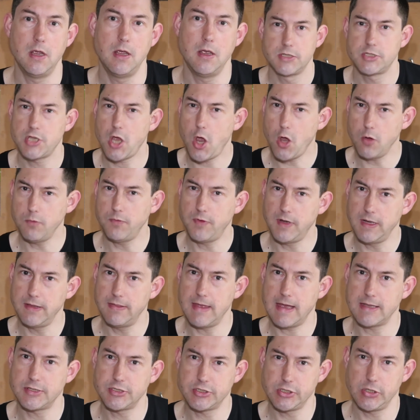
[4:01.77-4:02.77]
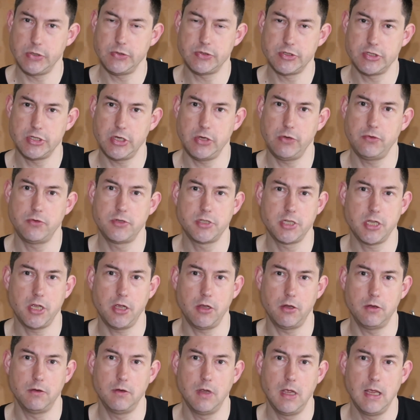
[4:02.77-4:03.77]
So hopefully that suits you
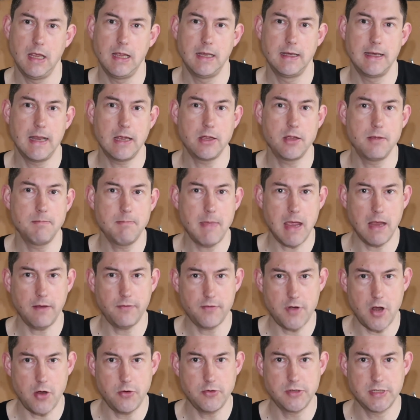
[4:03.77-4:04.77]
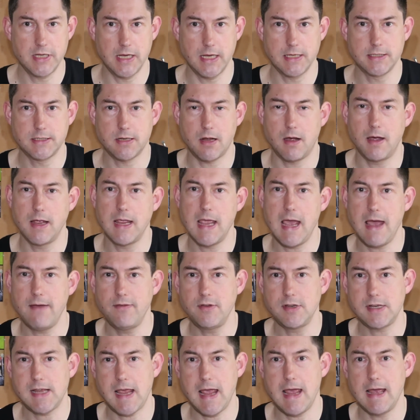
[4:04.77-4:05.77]
too. Now, you may have noticed I
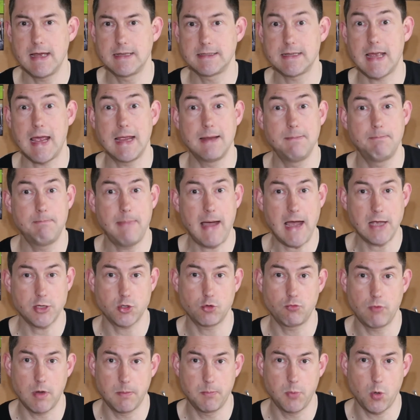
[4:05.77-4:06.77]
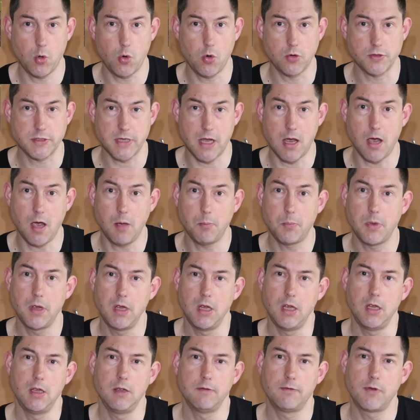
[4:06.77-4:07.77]
haven't had a battle report up
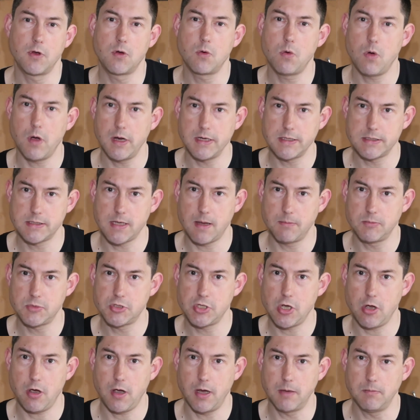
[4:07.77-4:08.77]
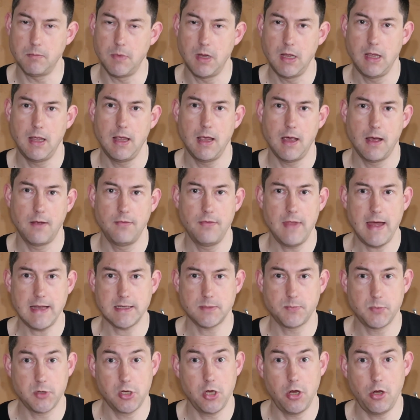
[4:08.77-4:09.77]
for quite some time, and
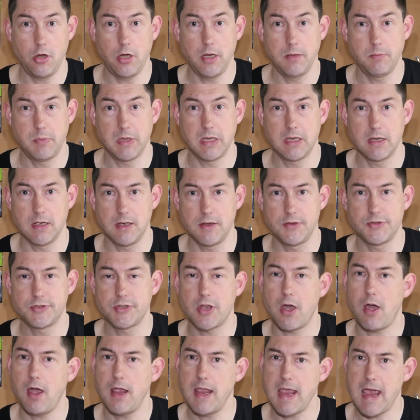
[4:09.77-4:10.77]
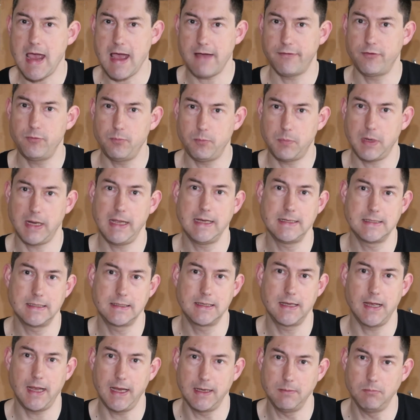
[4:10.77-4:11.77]
that's purely because I haven't played a
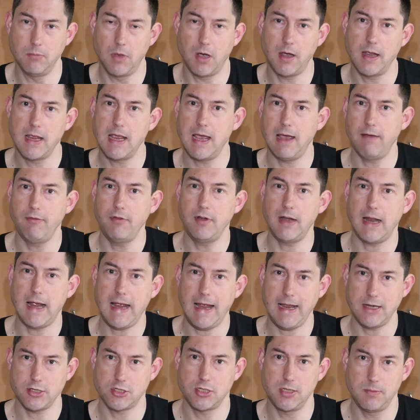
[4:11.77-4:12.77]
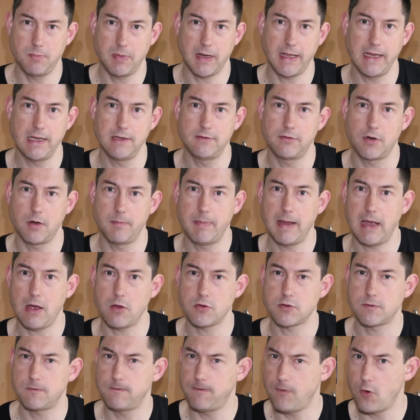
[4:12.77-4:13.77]
game. I haven't actually played for
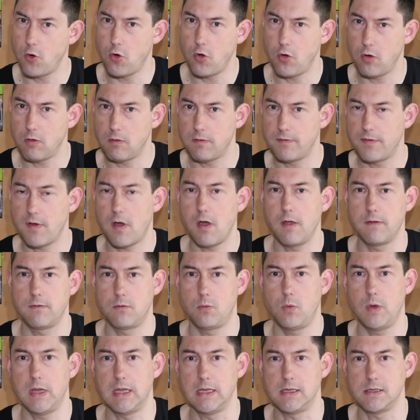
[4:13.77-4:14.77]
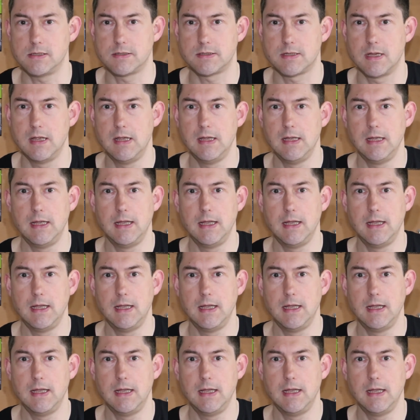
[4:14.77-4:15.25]
about 4 or 5 weeks.